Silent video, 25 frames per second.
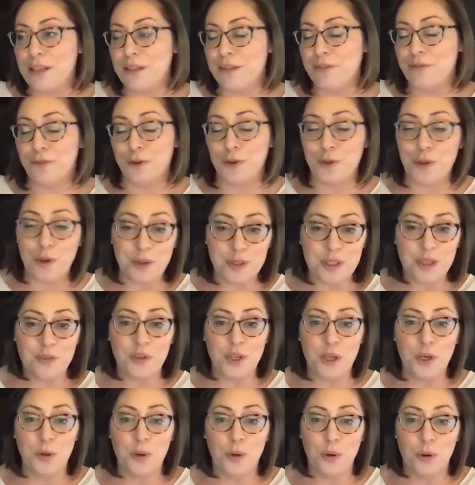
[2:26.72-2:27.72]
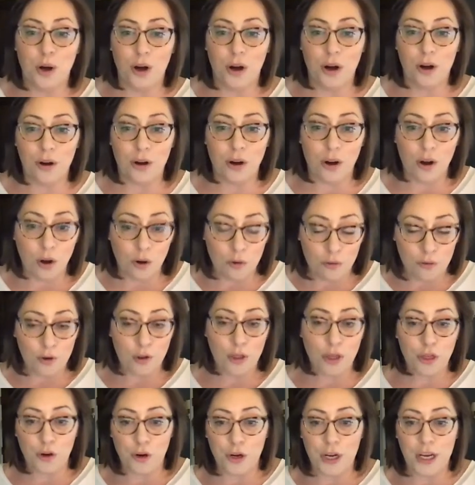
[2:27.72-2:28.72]
for those of you who are over
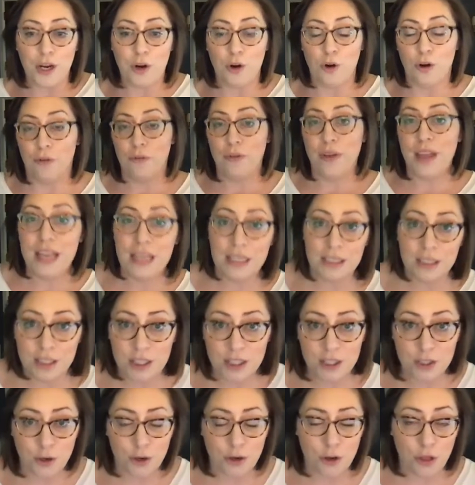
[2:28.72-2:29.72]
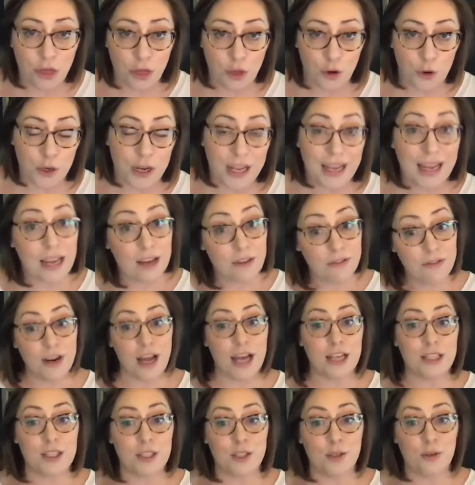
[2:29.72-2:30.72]
30 or have hit 30, if
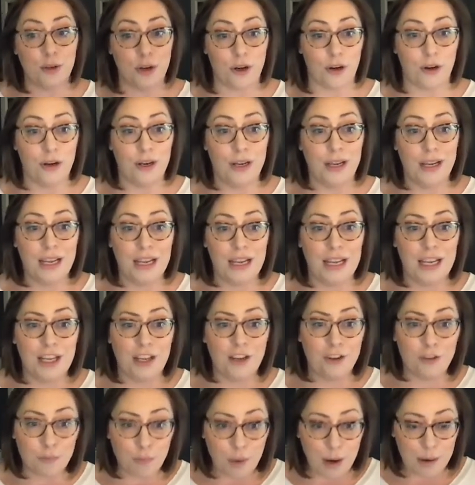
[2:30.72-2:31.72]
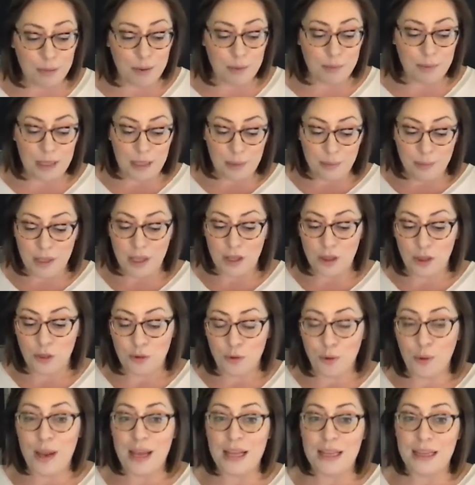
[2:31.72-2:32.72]
not sooner, you've probably been
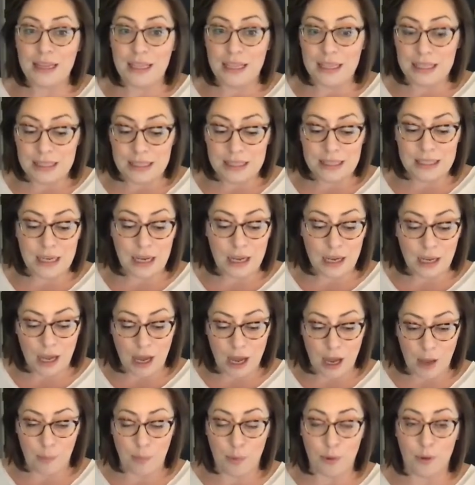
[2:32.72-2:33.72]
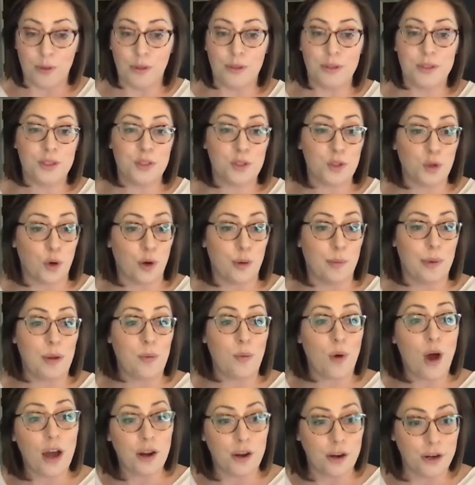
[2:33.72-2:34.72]
through at least a couple stormy
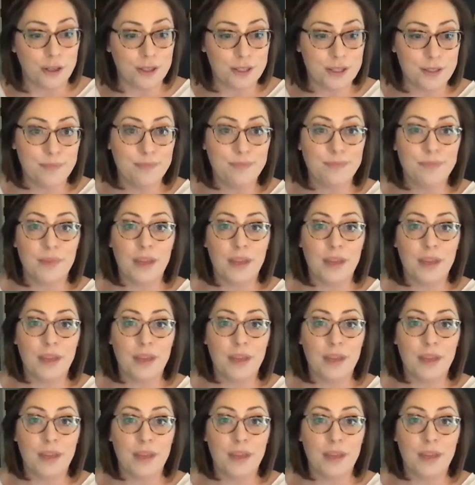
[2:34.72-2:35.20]
waters.